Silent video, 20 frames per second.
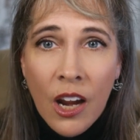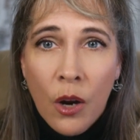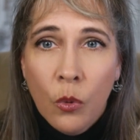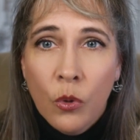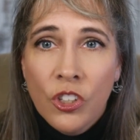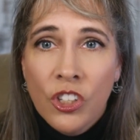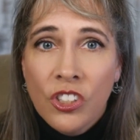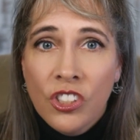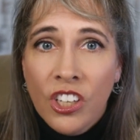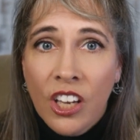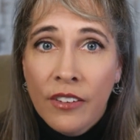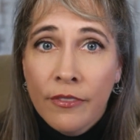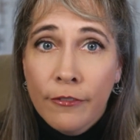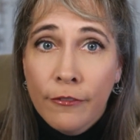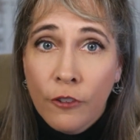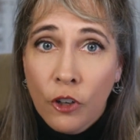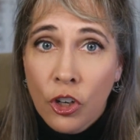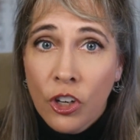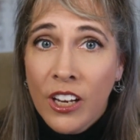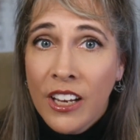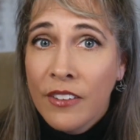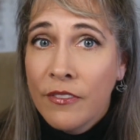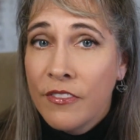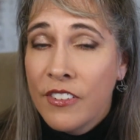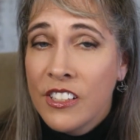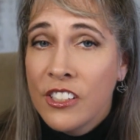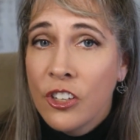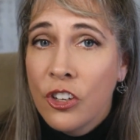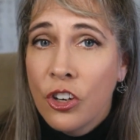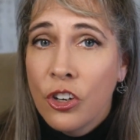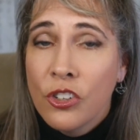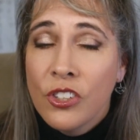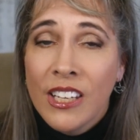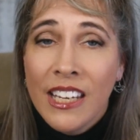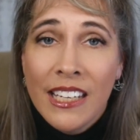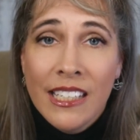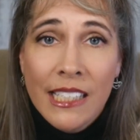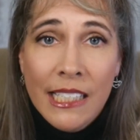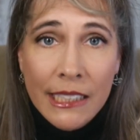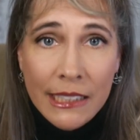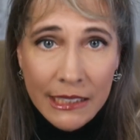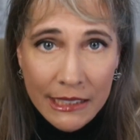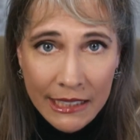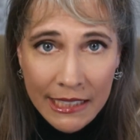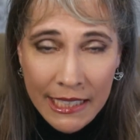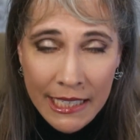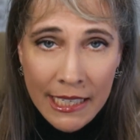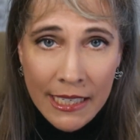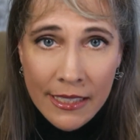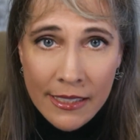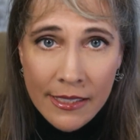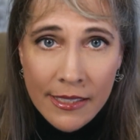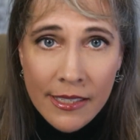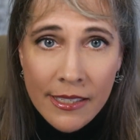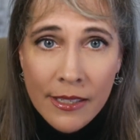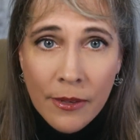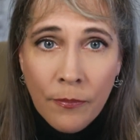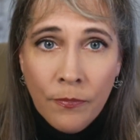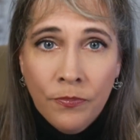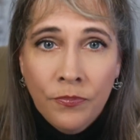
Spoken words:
which is converting visitors into leads.